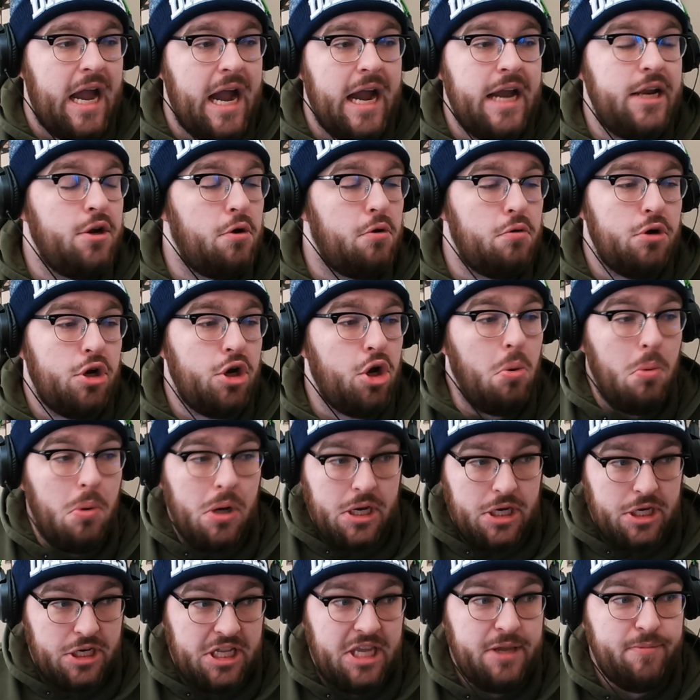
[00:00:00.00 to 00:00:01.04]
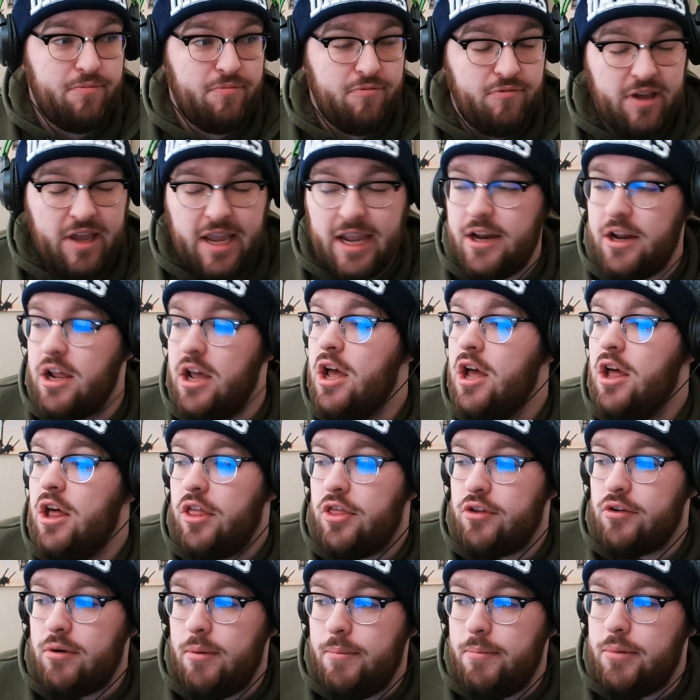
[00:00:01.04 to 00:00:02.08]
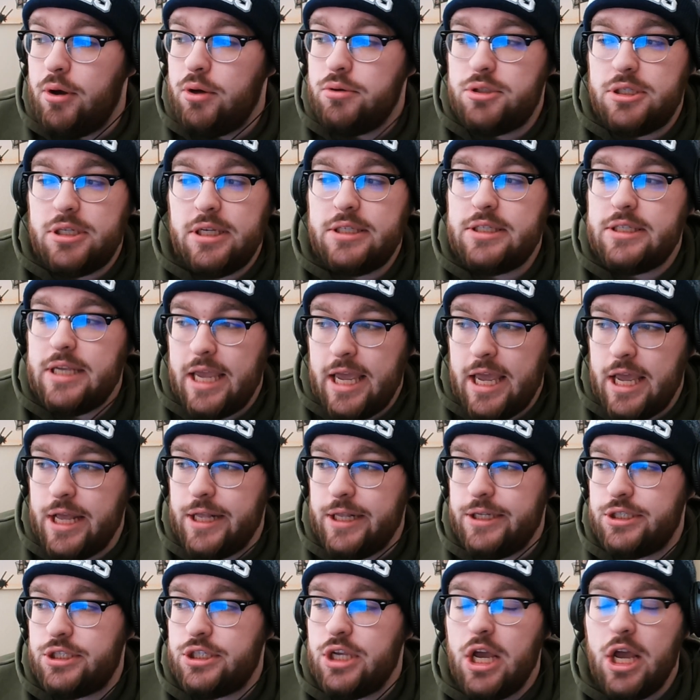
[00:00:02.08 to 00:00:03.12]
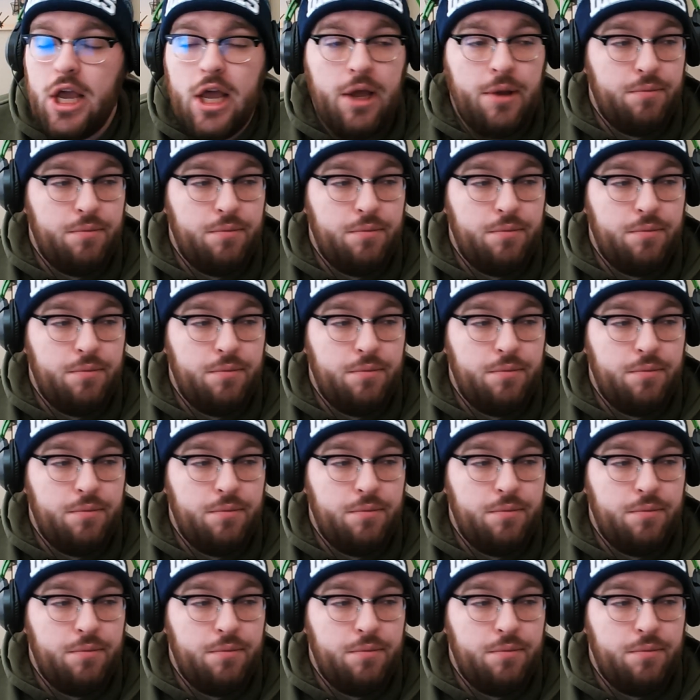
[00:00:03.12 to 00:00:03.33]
I don't know what deep vein thrombosis is.